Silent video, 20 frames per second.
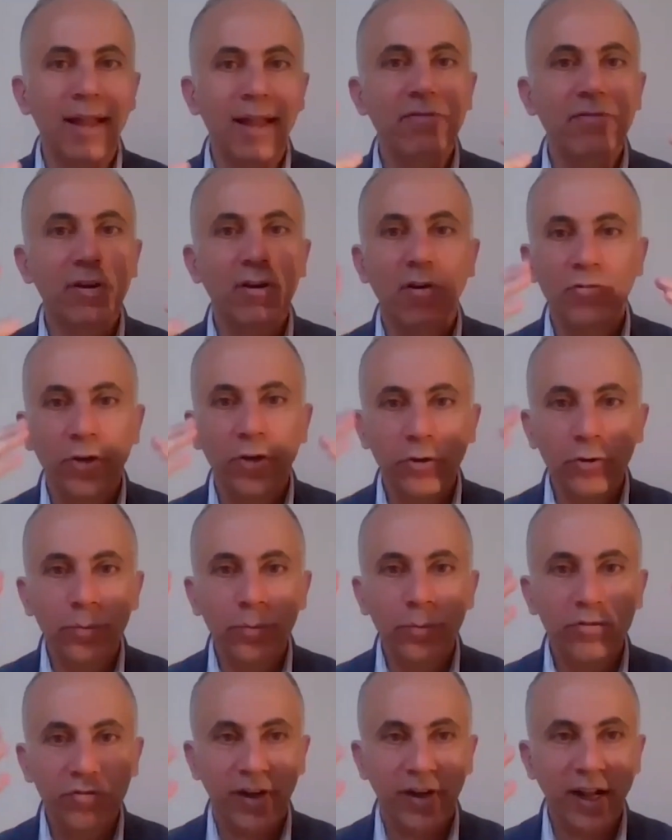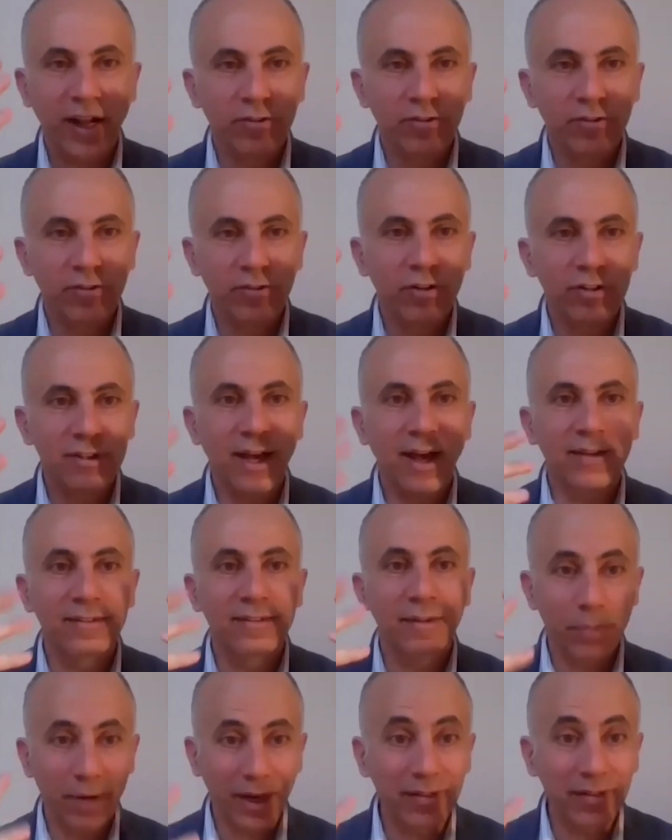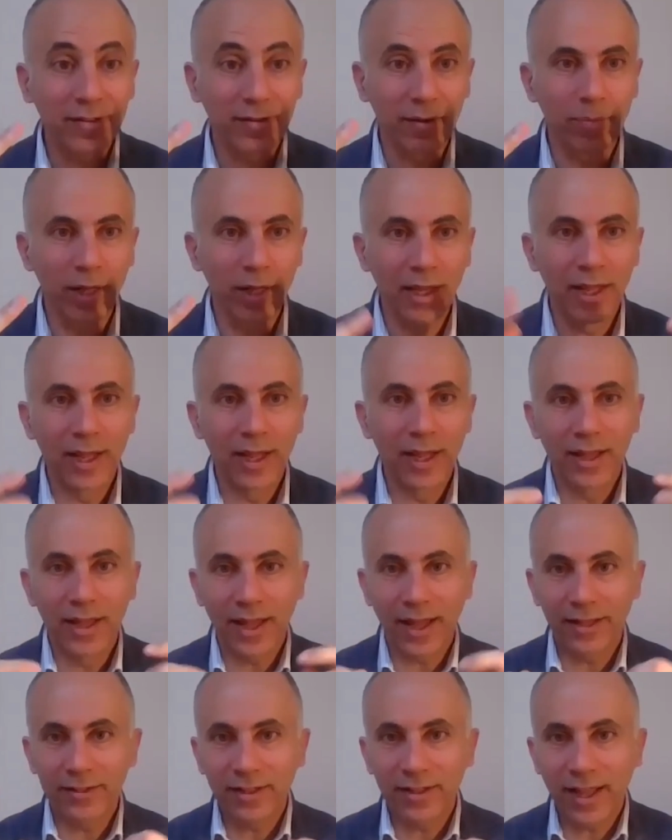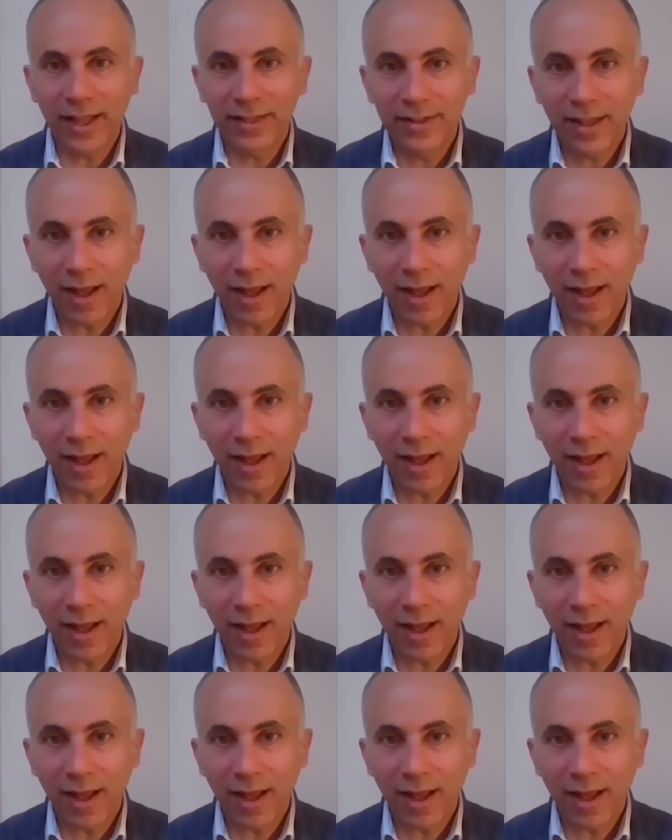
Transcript: level of human fraternity as a principle and,